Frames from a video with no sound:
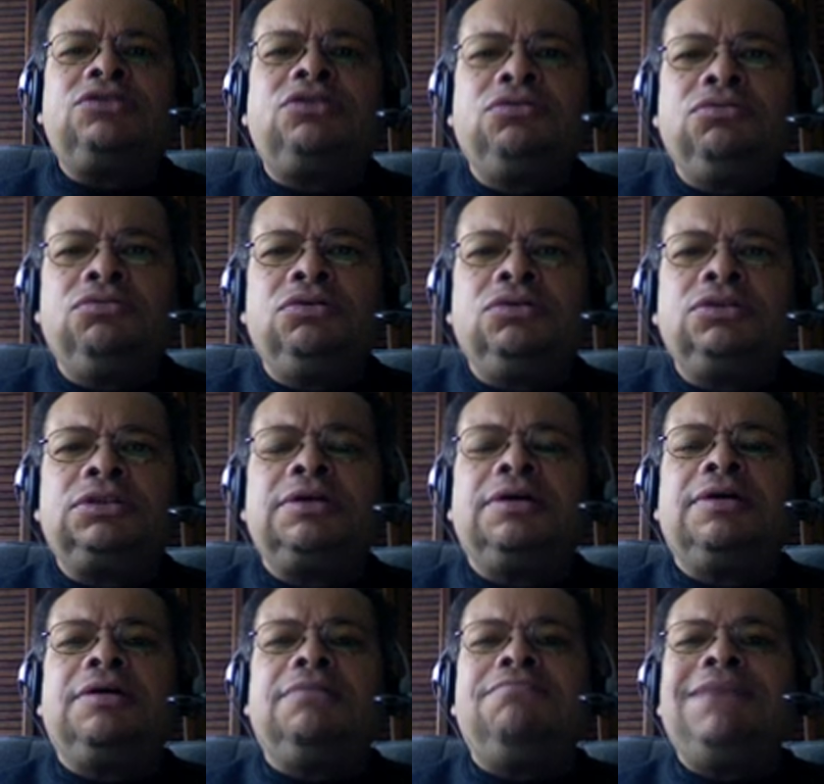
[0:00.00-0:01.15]
tools
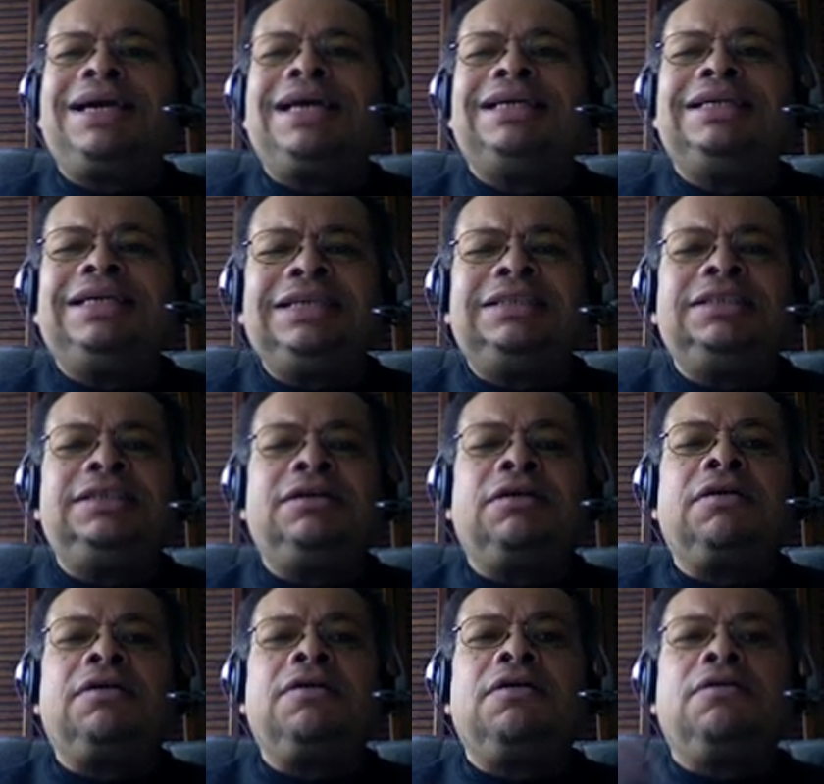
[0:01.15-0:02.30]
make it
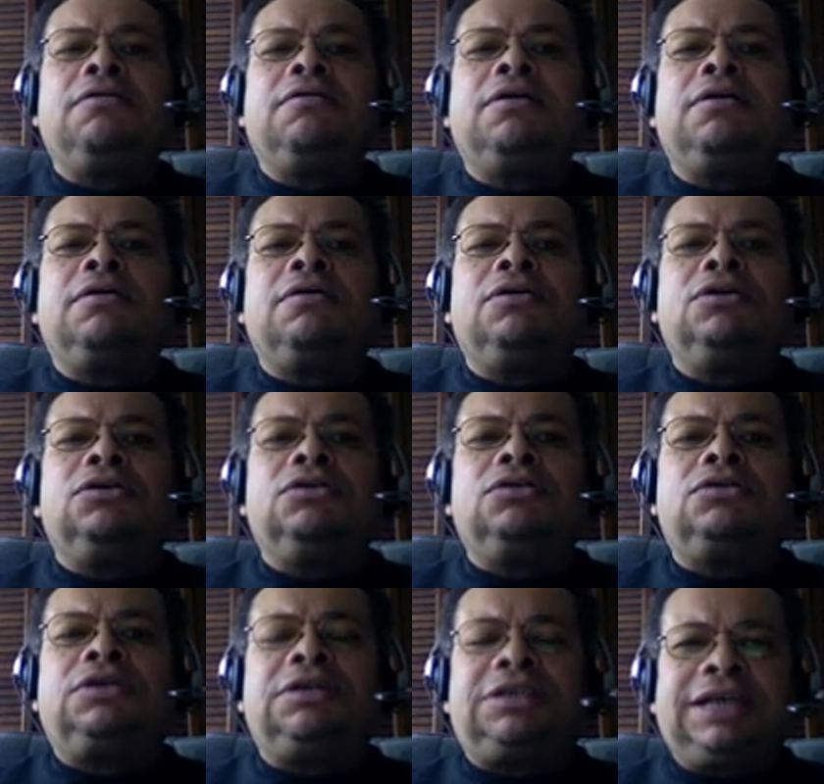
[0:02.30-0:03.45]
easier
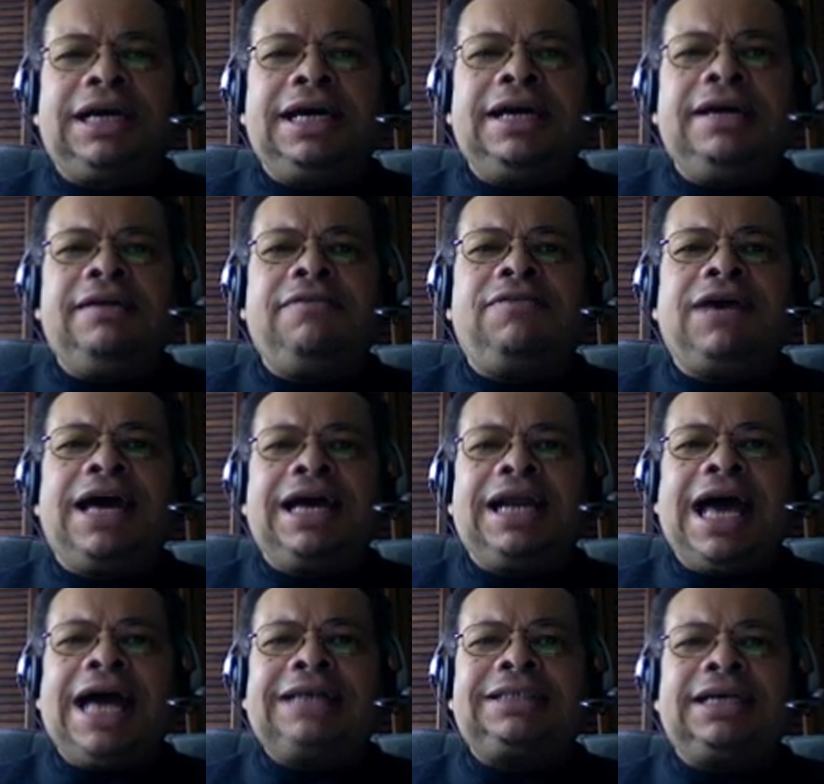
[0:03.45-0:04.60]
to save and
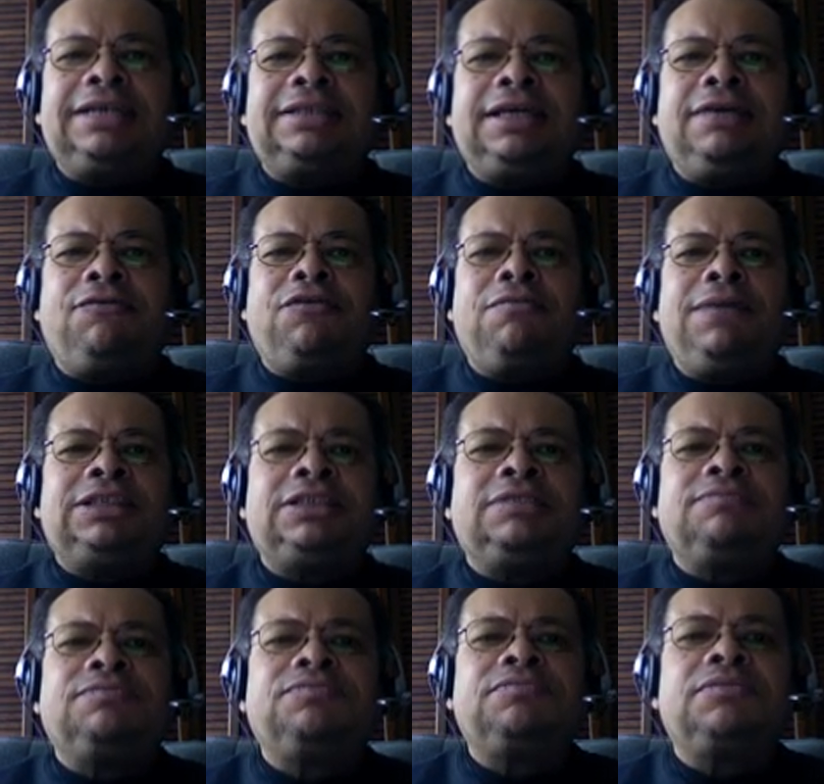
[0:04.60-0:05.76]
access information.
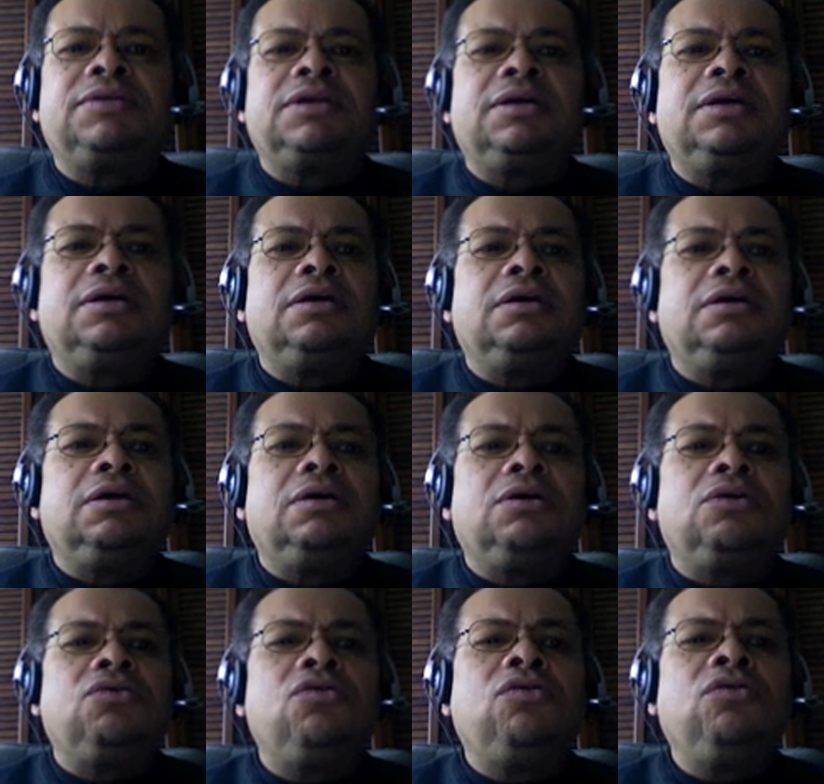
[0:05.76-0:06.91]

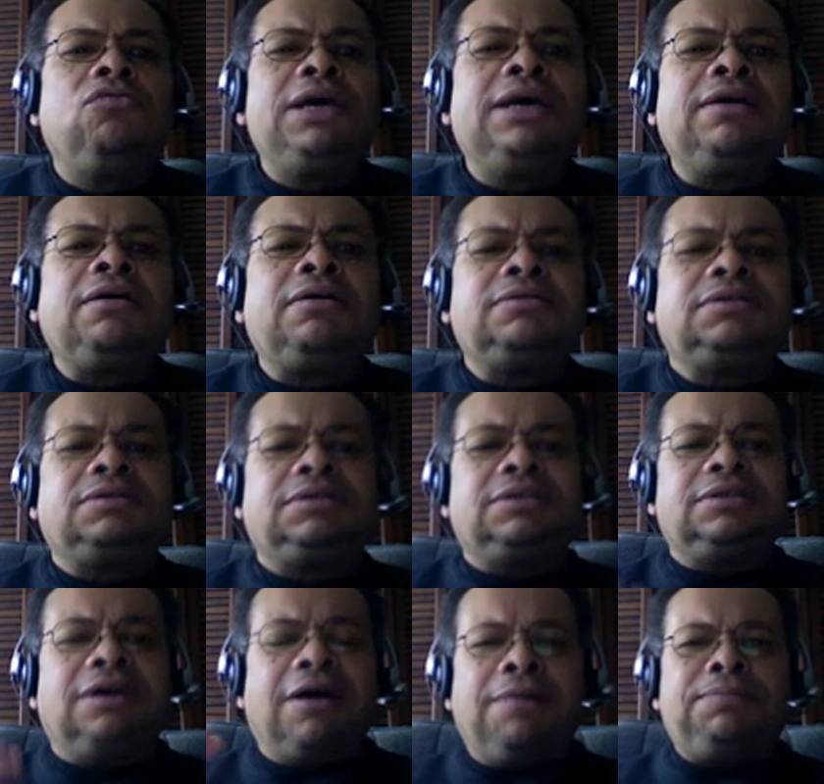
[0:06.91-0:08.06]
Google Reader
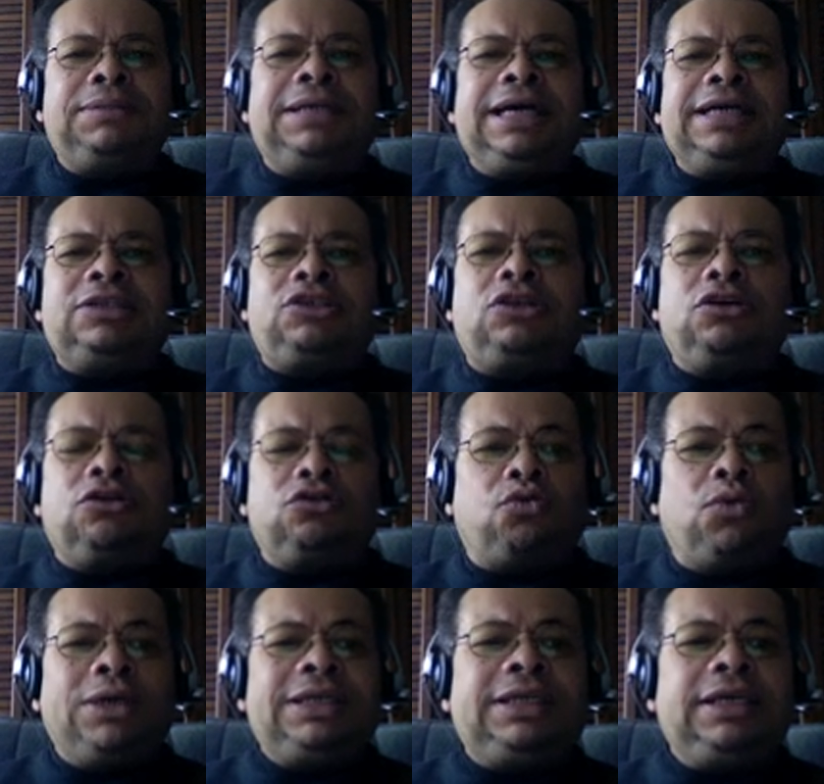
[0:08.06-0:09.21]
updates
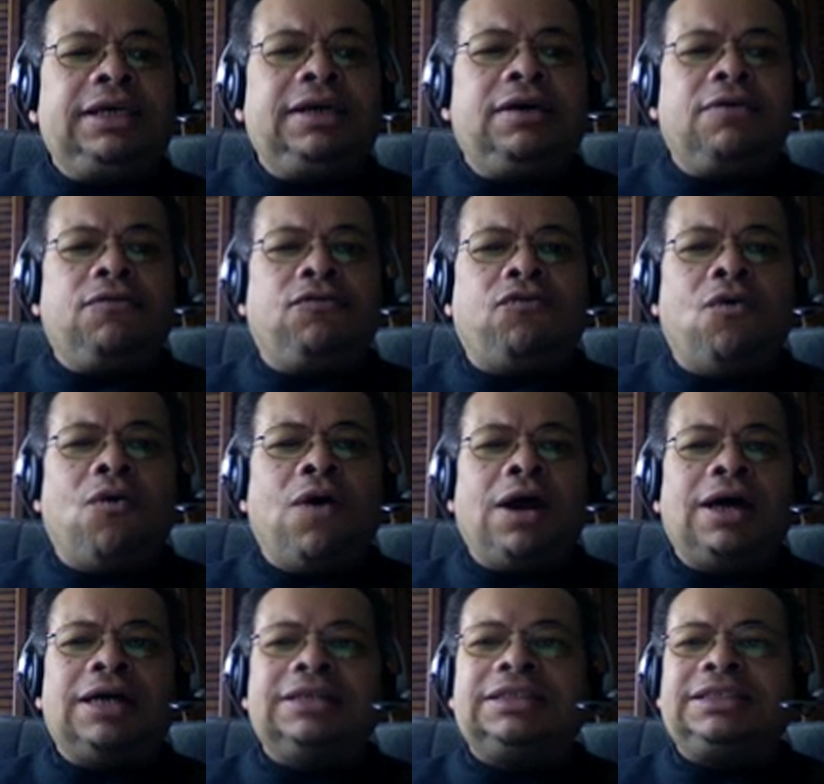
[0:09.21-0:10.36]

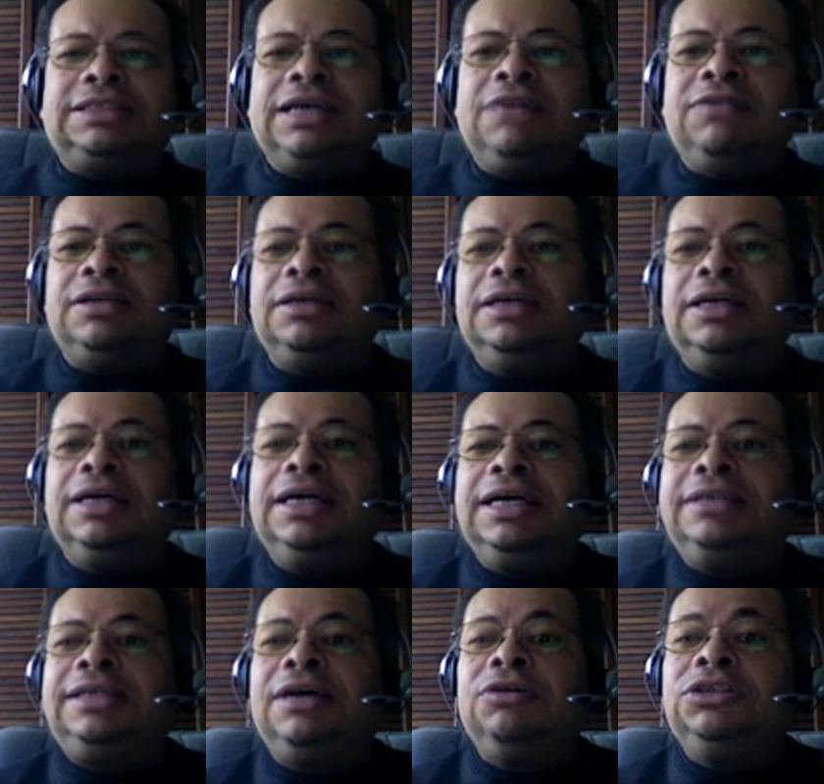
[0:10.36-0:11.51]
24/7.
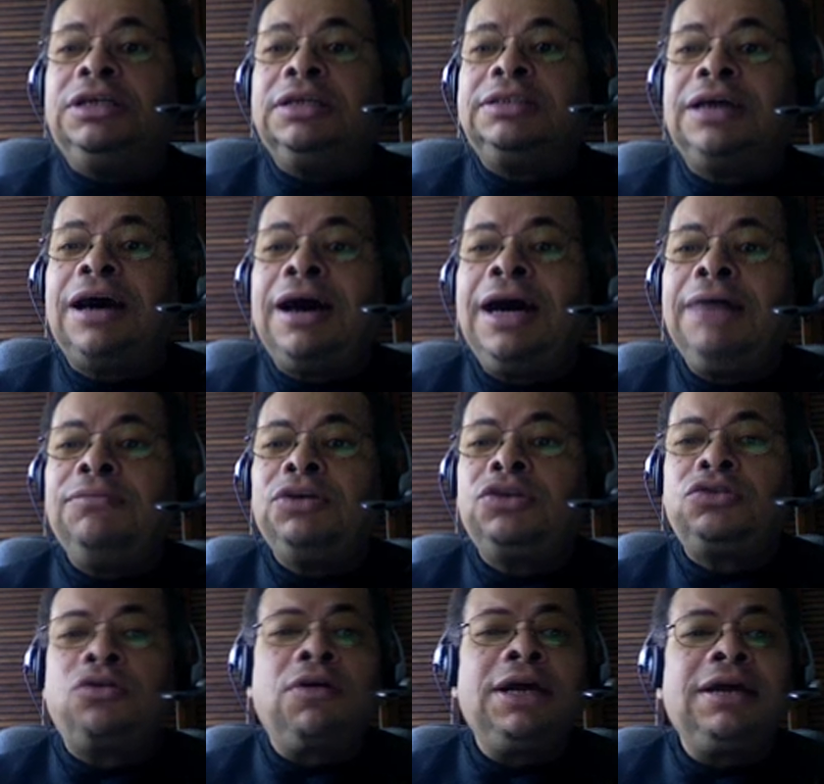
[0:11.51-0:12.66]
It tells you the time, the
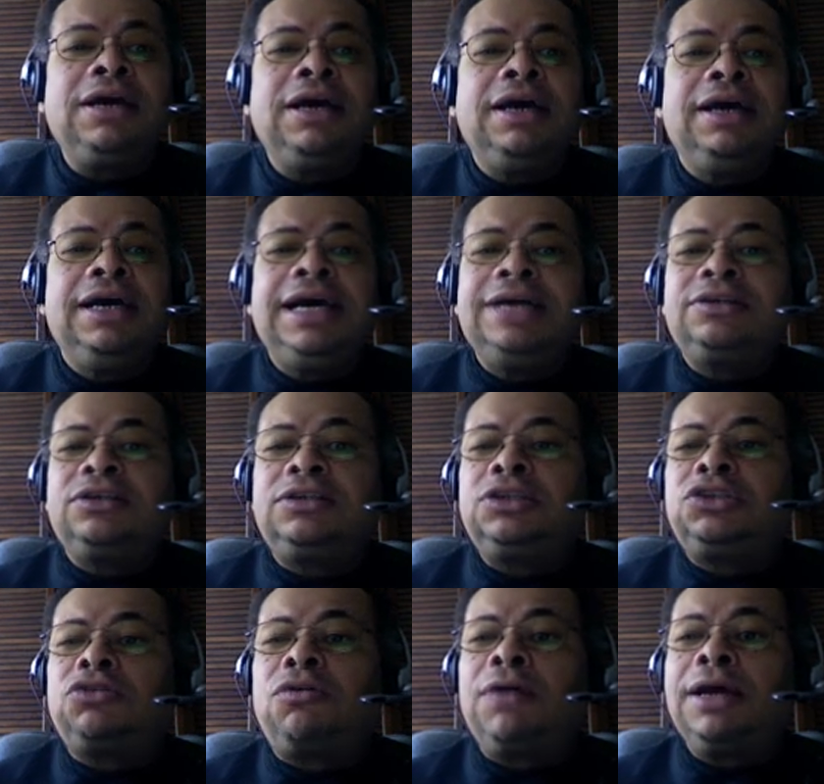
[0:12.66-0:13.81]
story. This
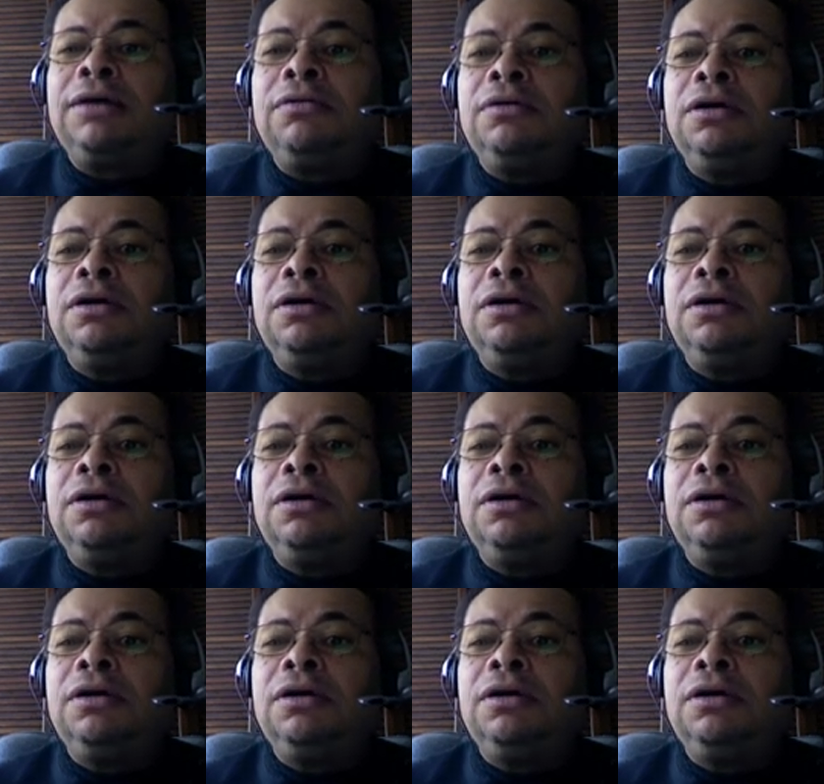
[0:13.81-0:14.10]
story